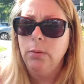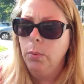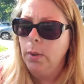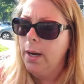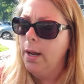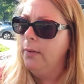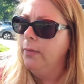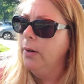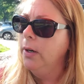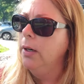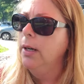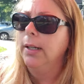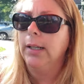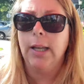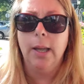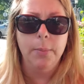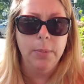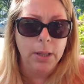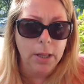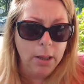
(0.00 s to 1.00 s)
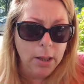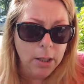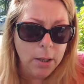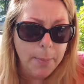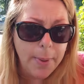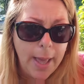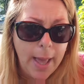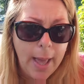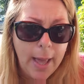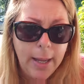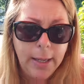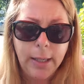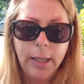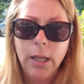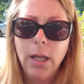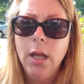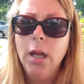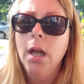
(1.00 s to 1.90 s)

whatever. It came in a little bag.